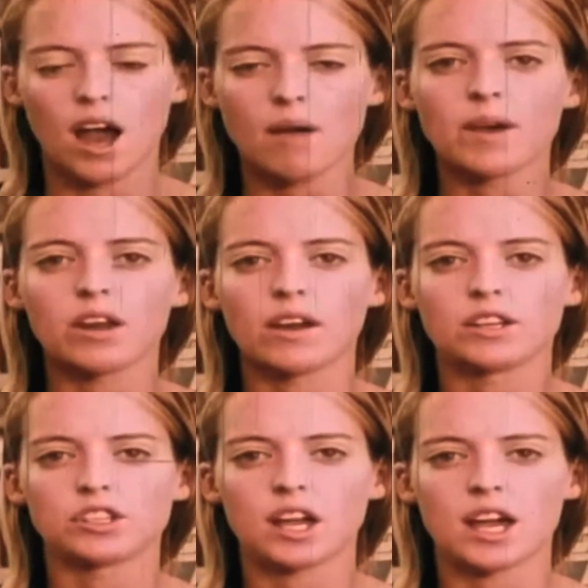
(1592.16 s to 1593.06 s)
I'm better
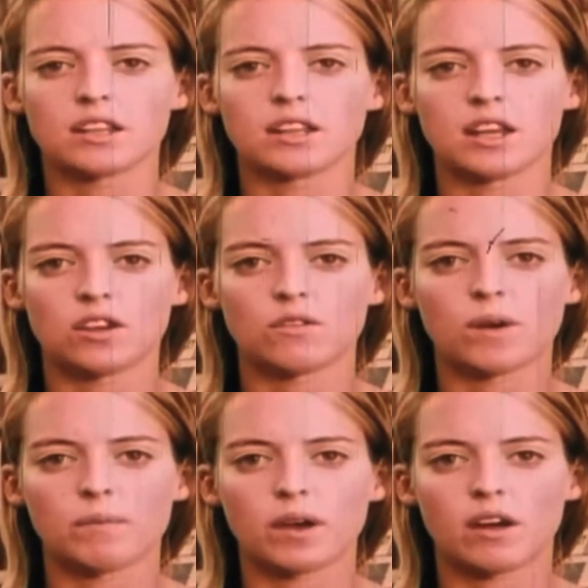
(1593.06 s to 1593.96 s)
educated than either of
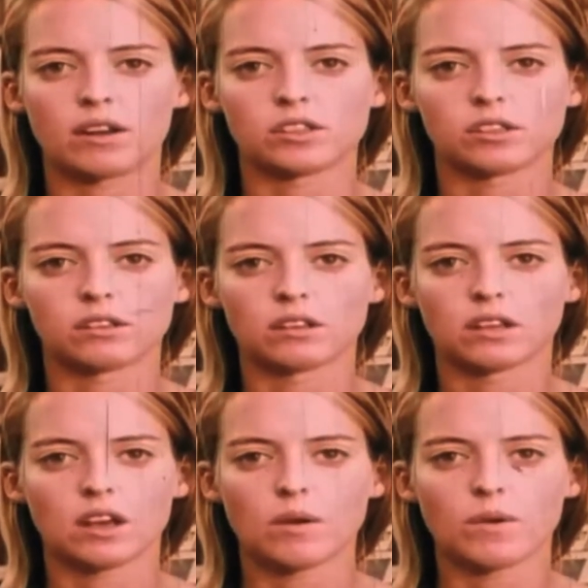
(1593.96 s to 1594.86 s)
my parents,
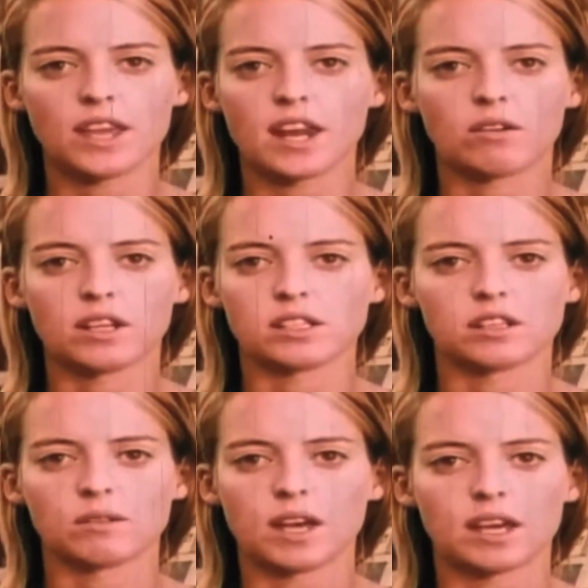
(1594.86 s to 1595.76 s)
but they don't listen to